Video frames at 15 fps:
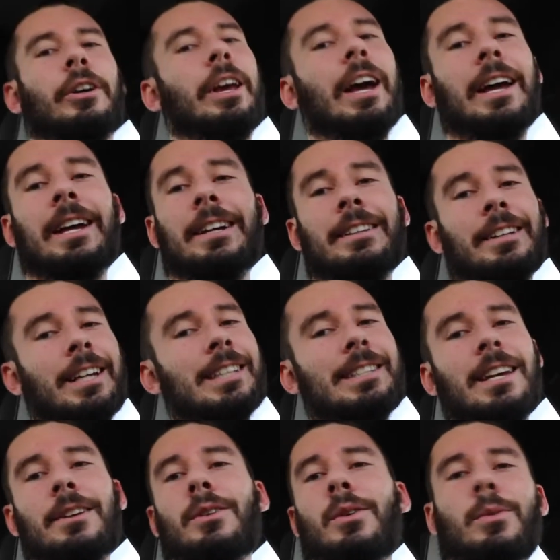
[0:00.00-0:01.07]
Okay, like I
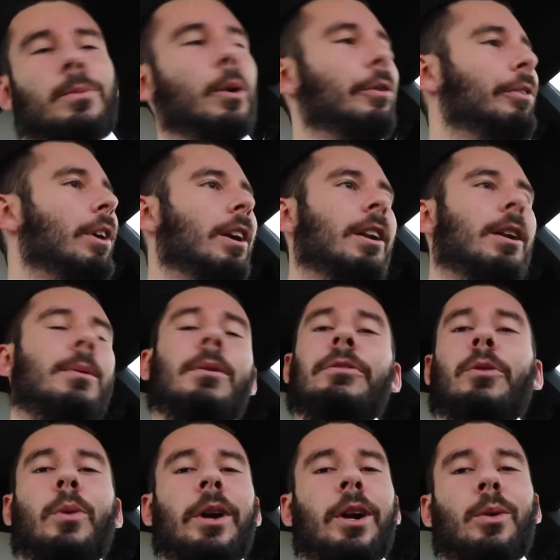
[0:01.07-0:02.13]
said, we're moving on to number
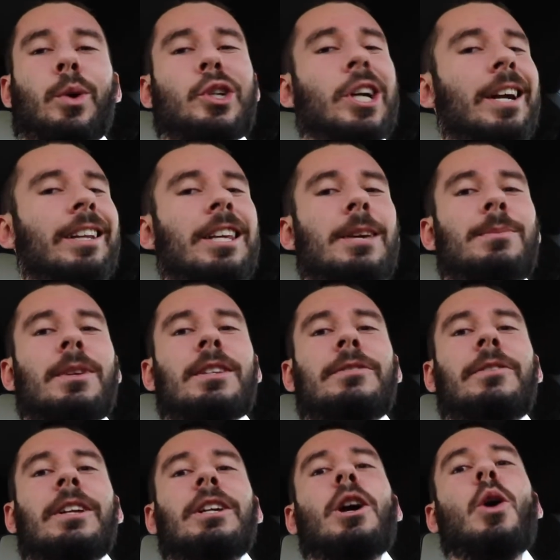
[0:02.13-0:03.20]
four here. We're trying to keep this
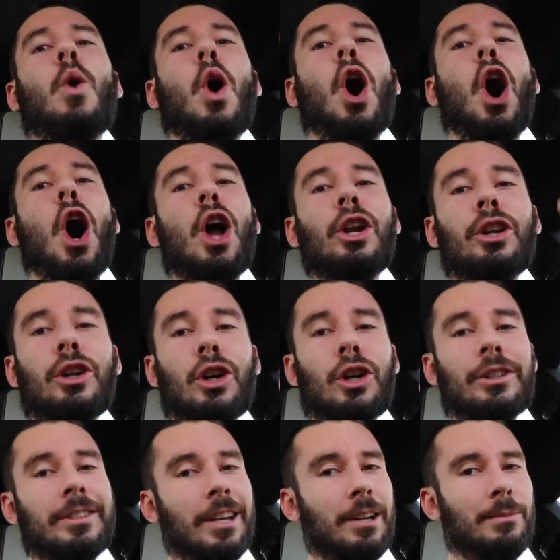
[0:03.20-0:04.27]
video
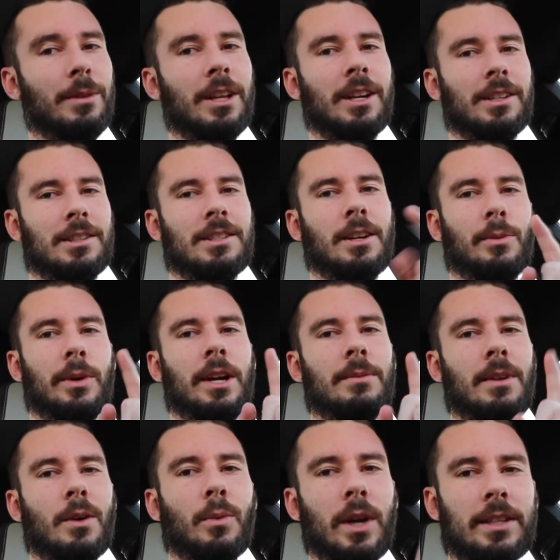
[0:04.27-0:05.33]
under 10 minutes. That way
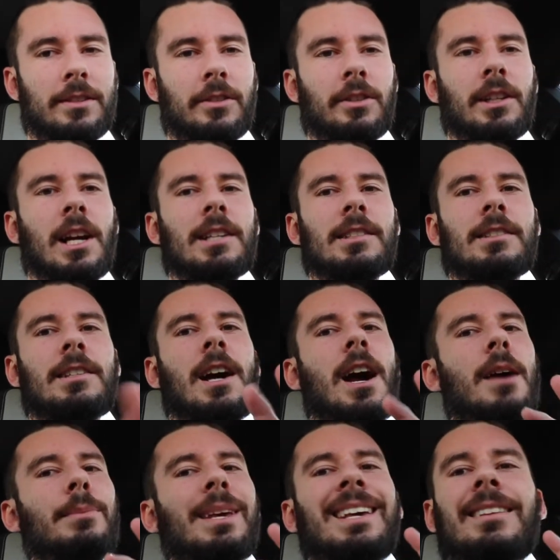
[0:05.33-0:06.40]
I'm not wasting your guys'
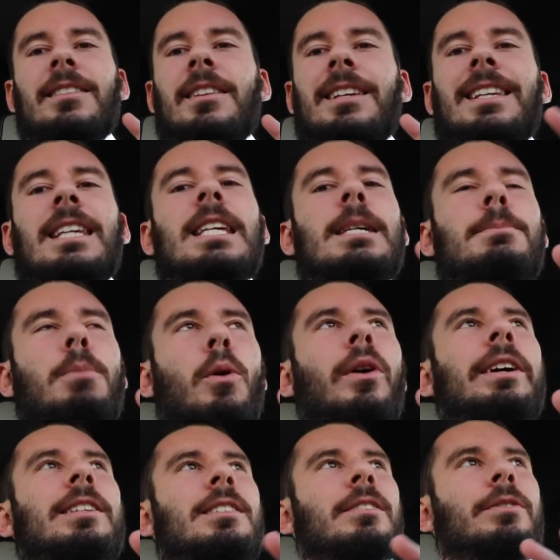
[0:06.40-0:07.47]
time hitting the key
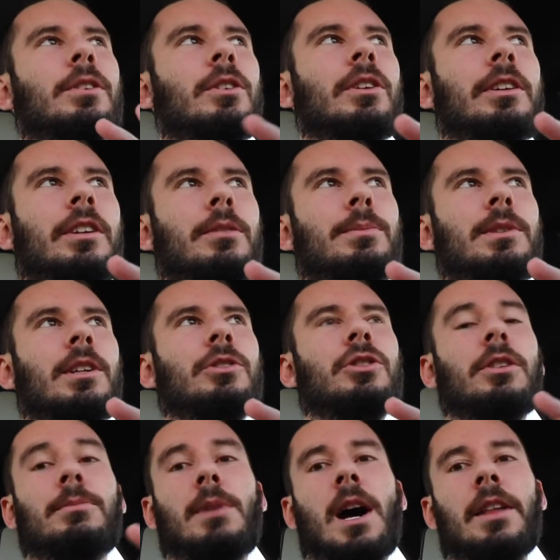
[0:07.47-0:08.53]
points if you're looking to
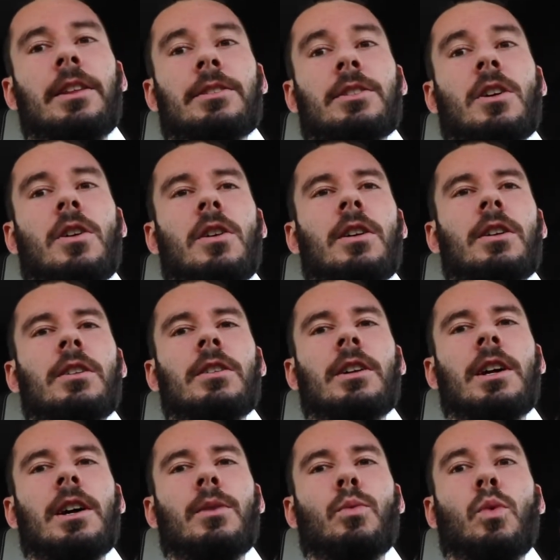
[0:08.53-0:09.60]
potentially buy this
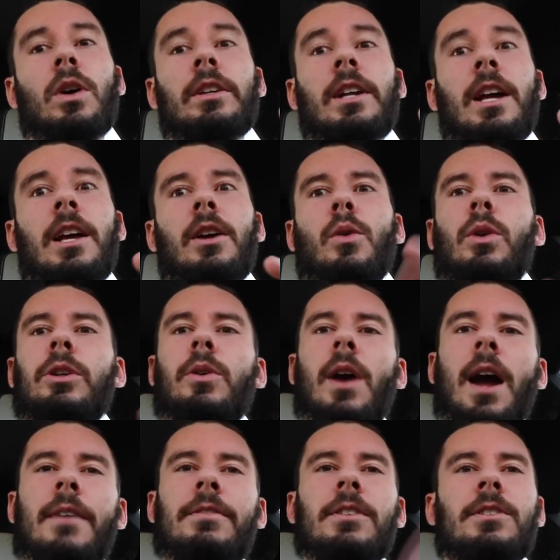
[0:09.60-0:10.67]
car one day, or you
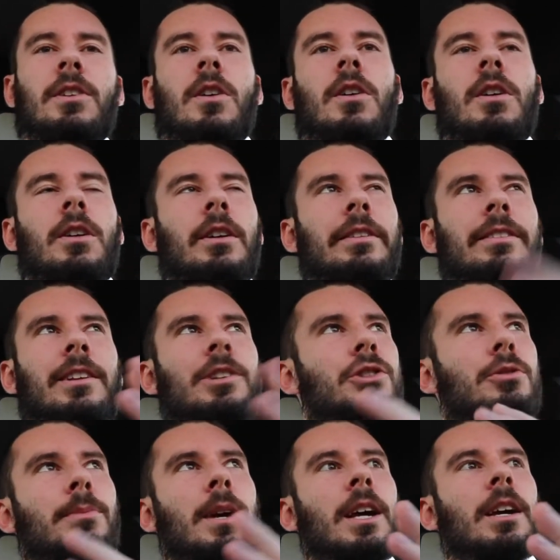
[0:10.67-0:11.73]
have this car and
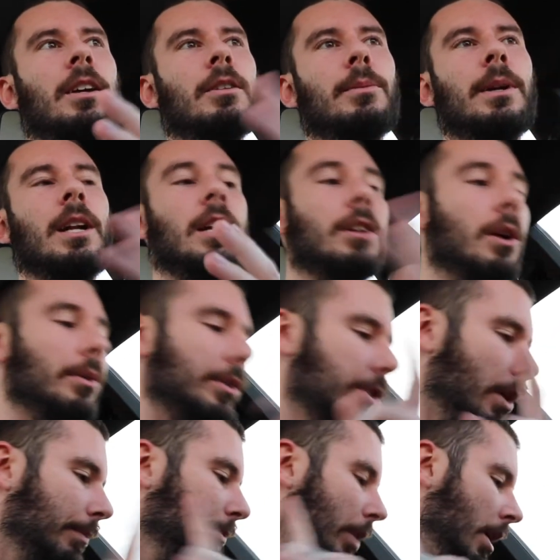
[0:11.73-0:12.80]
things you may or may not notice.
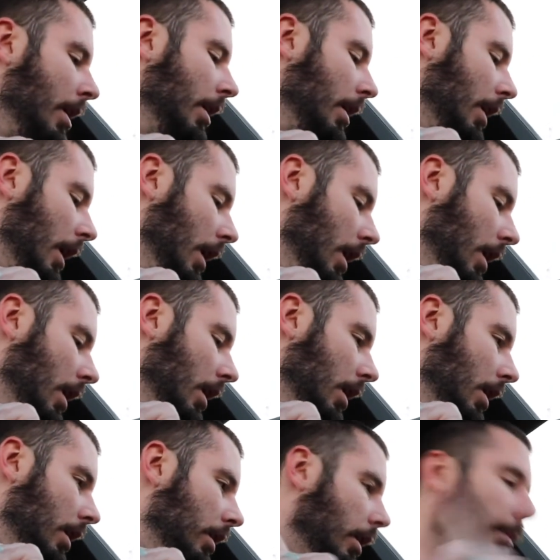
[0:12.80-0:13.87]
So,
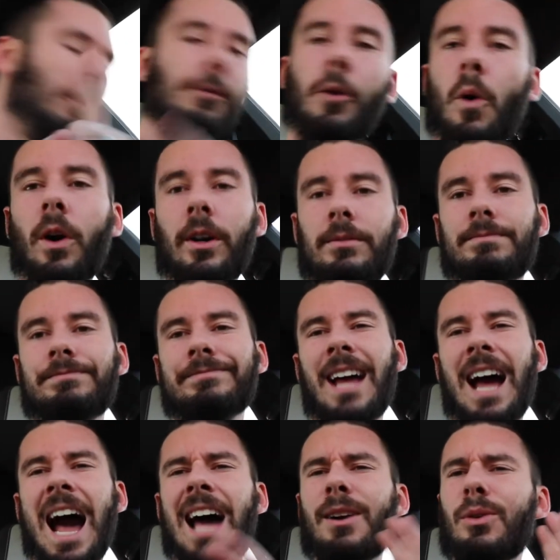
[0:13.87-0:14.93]
Number four.
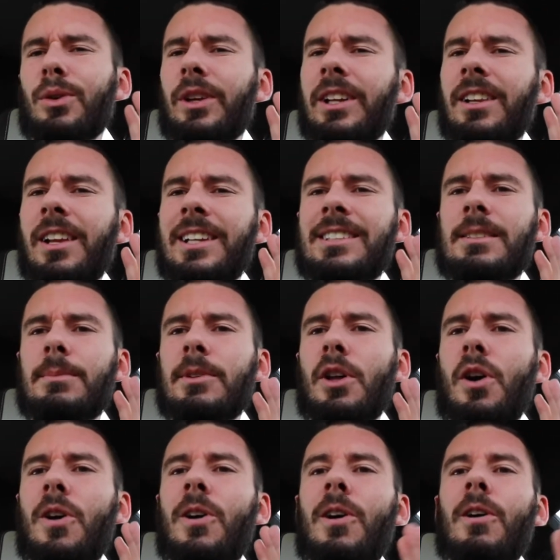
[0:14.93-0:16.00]
I don't really like some of
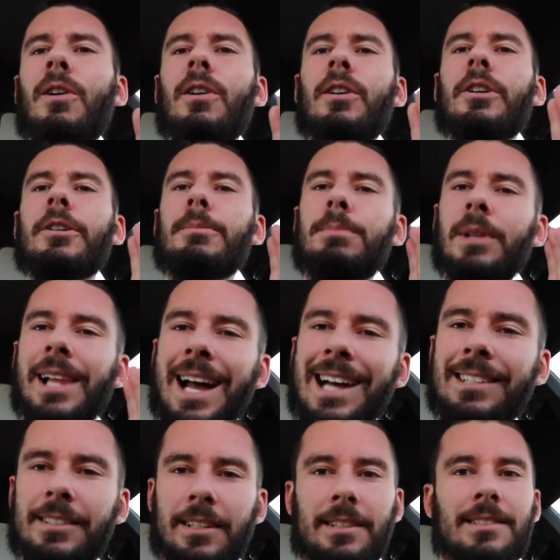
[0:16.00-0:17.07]
the hard
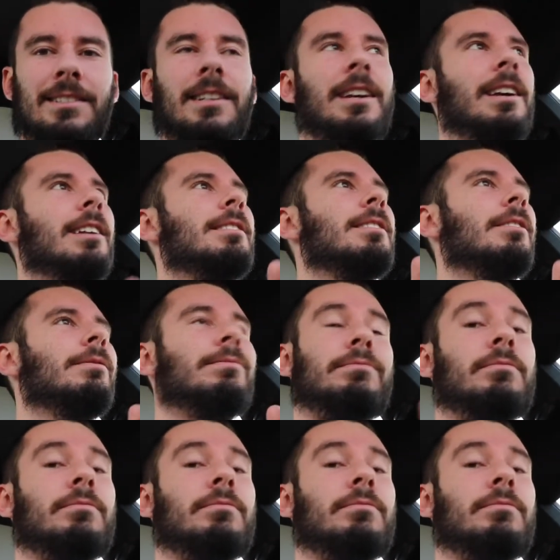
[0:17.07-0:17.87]
plastics. I'm